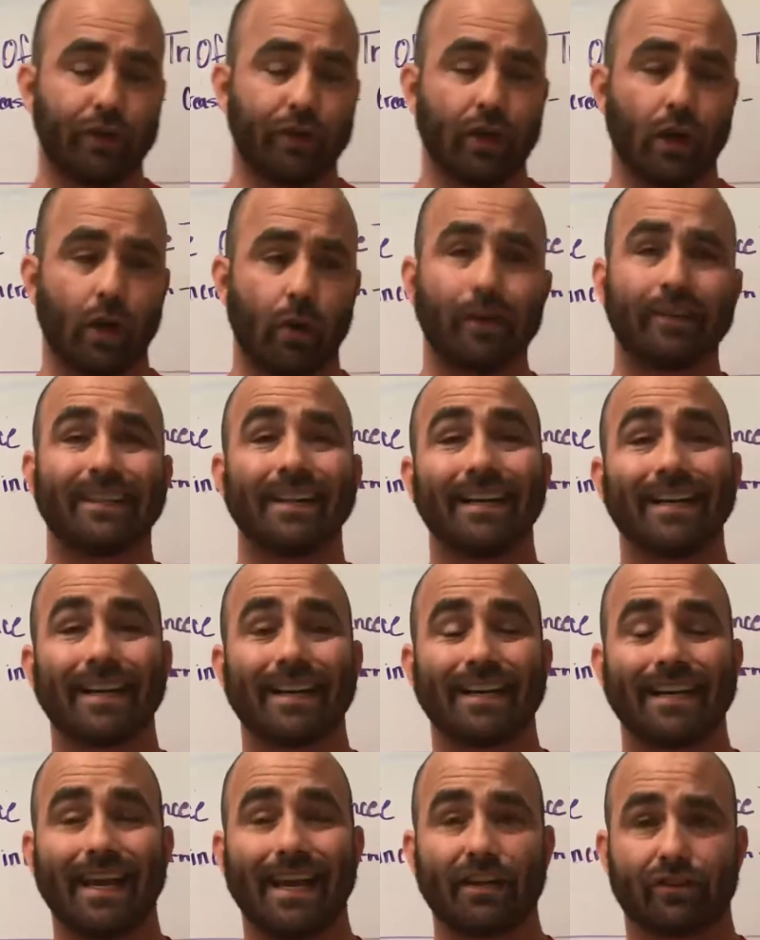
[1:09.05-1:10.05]
We sit at
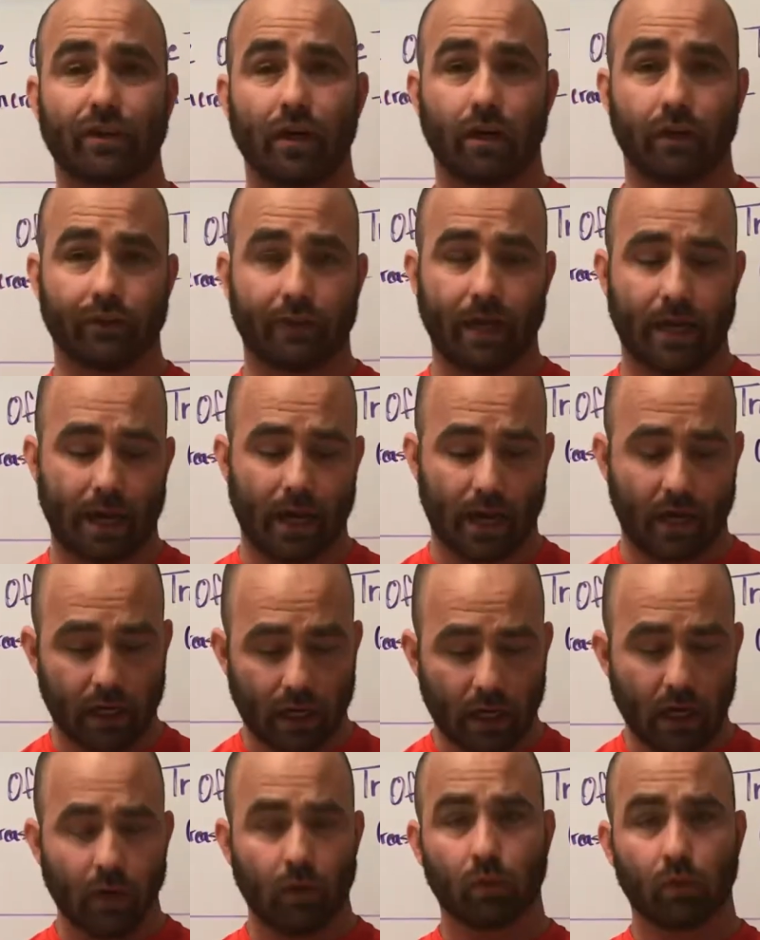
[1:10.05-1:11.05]
a desk all
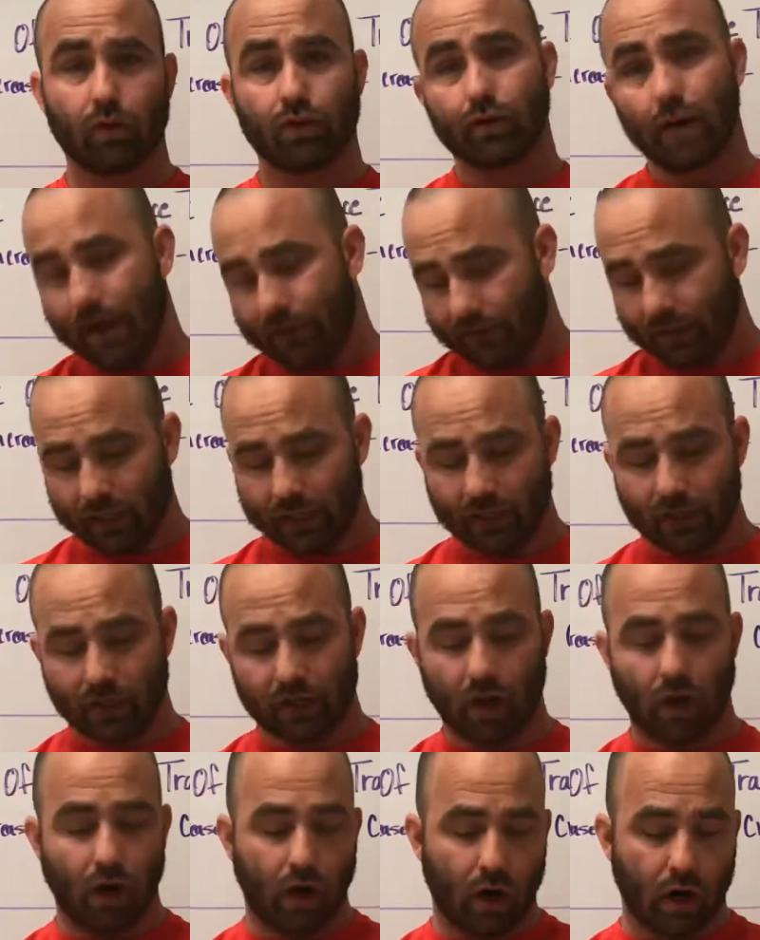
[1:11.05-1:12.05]
day, we're driving in a
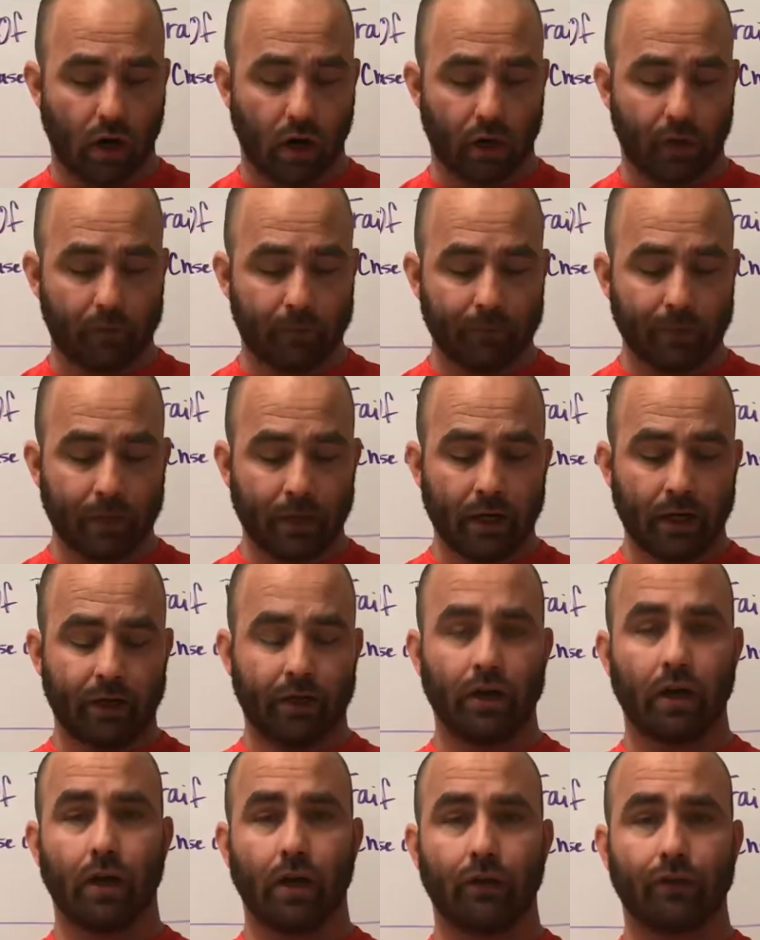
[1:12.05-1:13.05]
car,
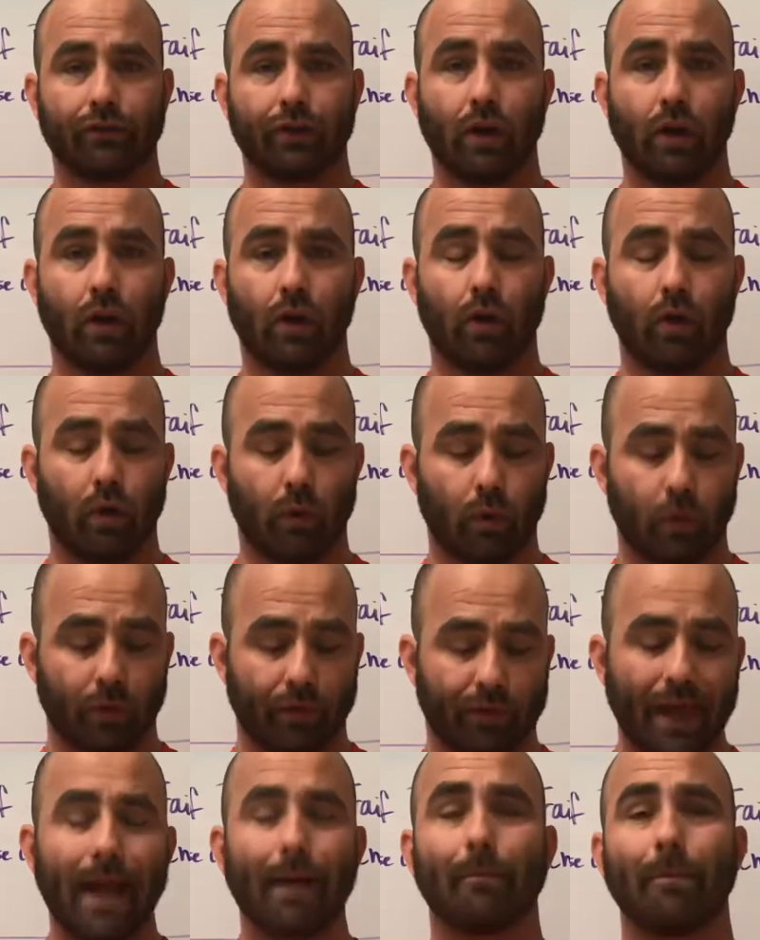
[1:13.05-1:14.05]
so
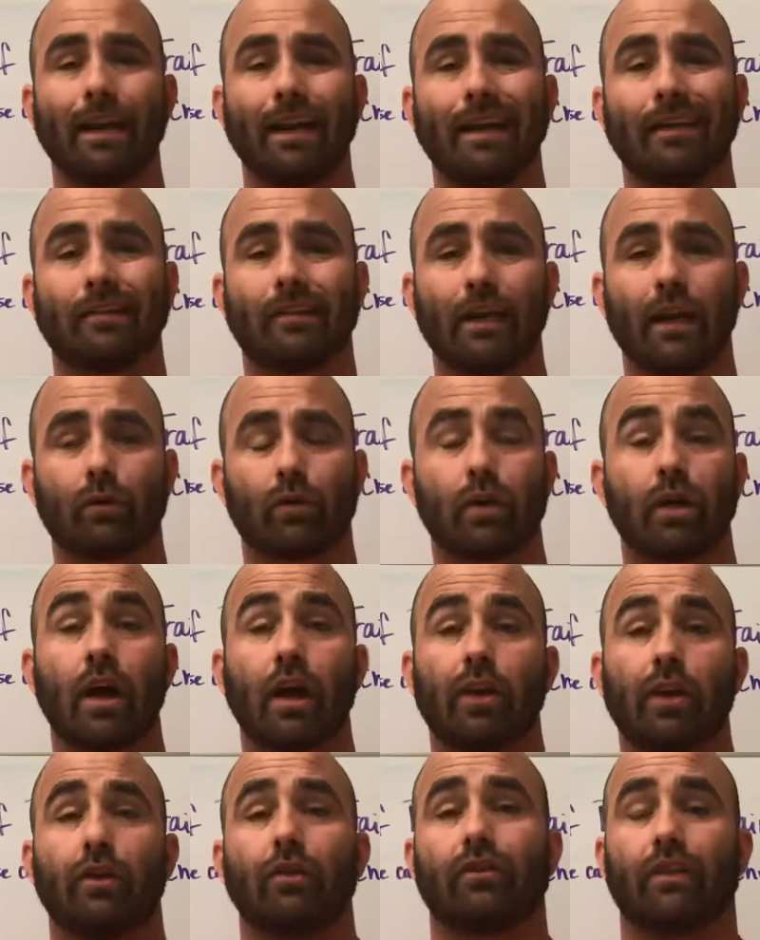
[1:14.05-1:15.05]
with that being said, we're
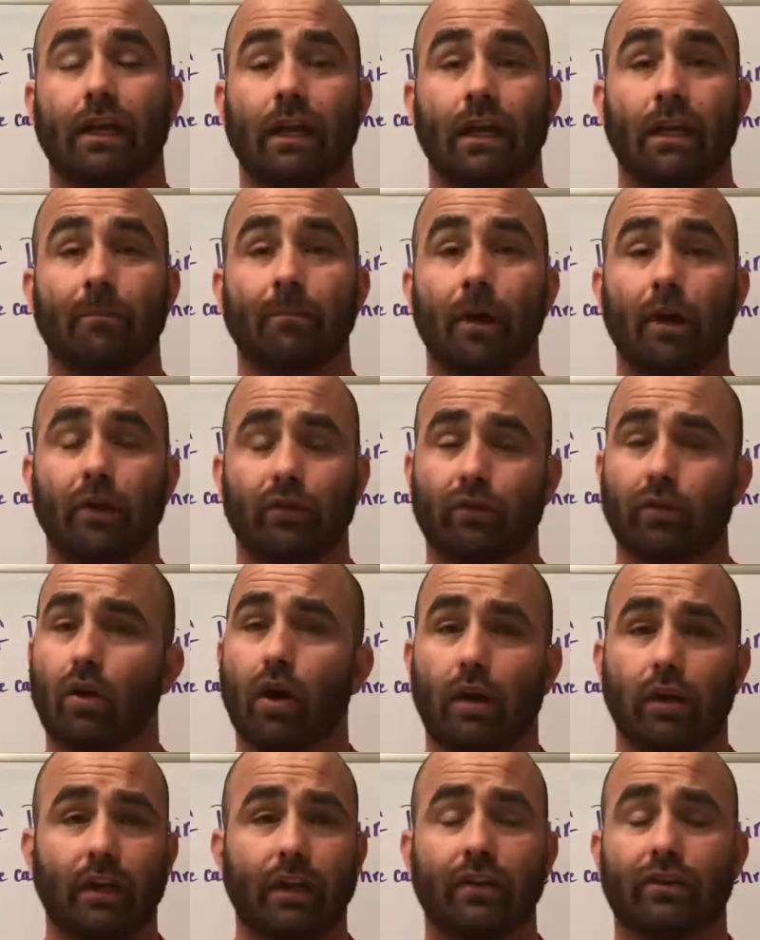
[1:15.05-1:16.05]
not using any muscle
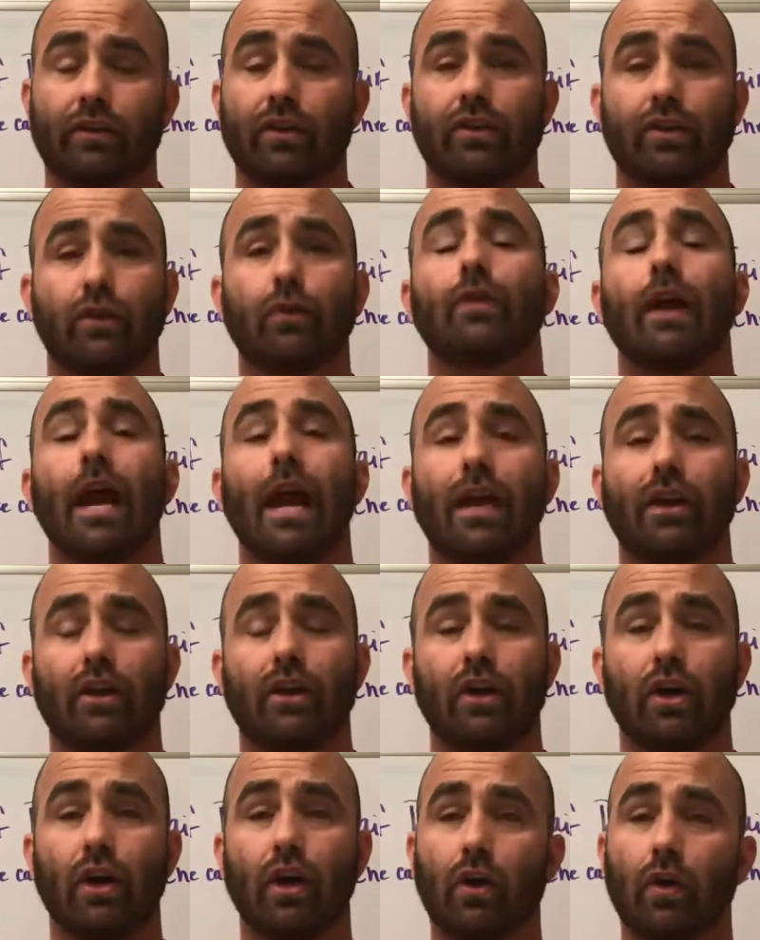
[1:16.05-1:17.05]
hardly to do that,
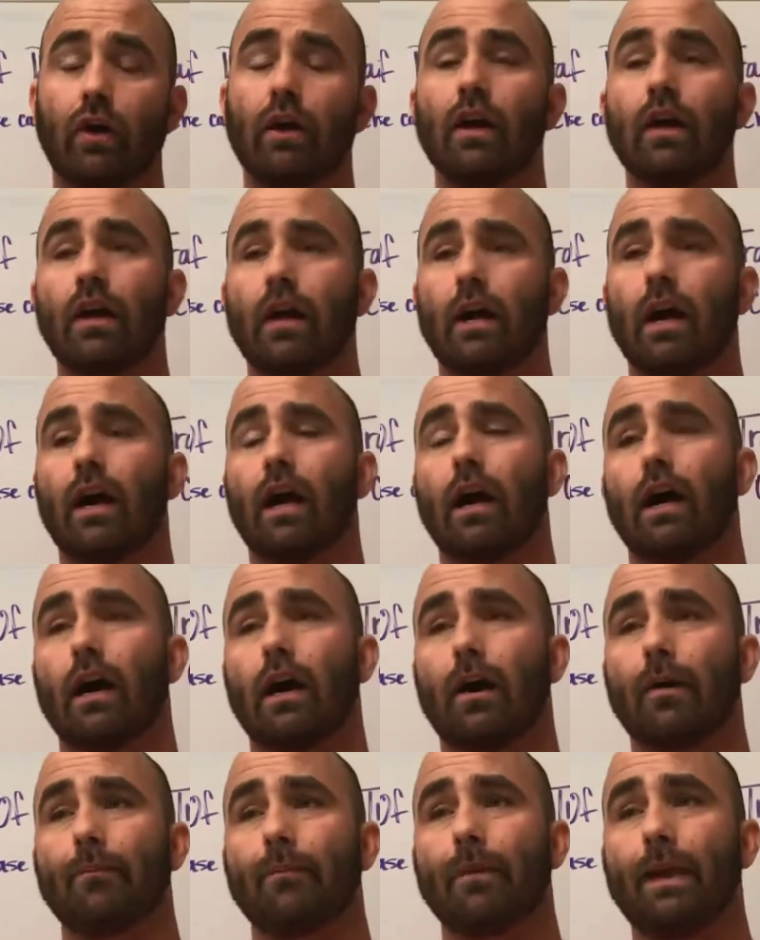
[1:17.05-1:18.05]

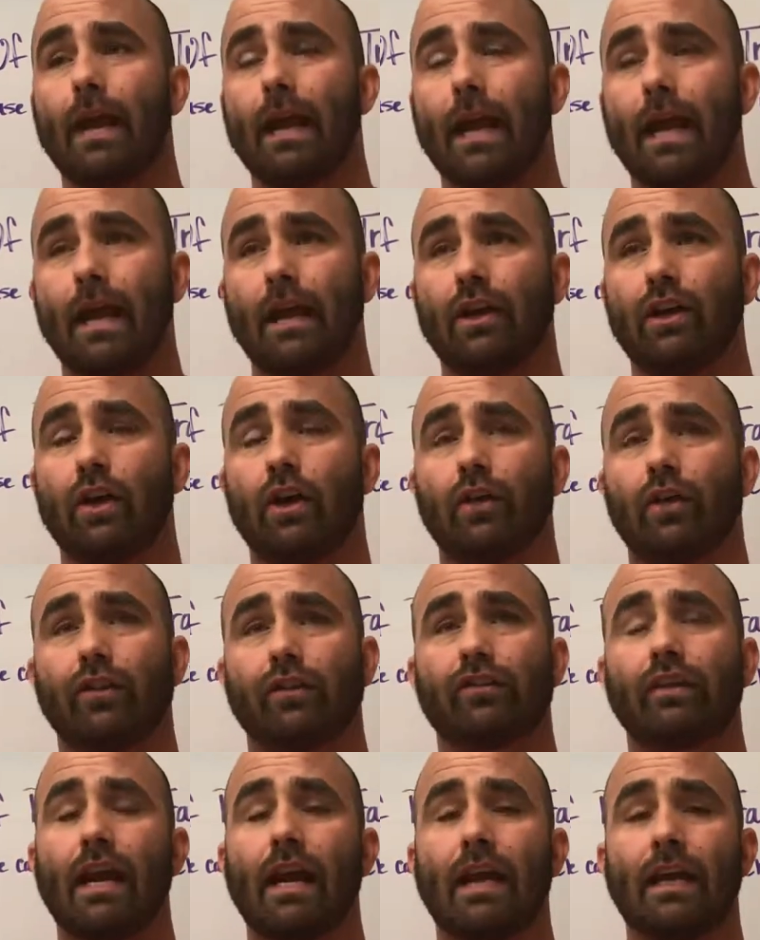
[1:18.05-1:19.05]
the
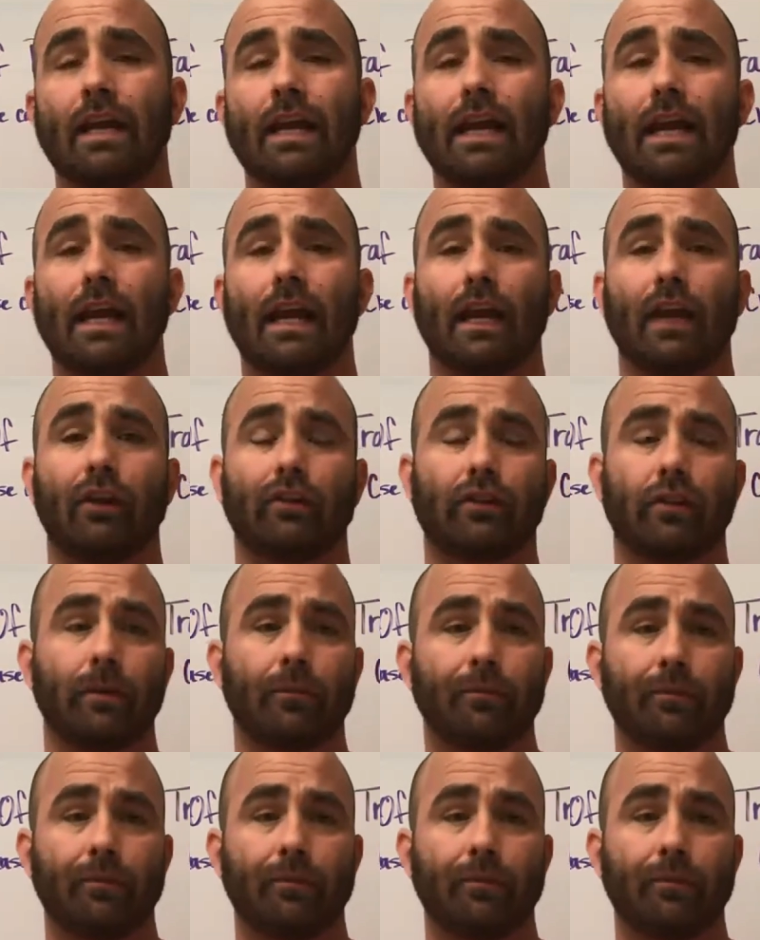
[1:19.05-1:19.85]
saying is,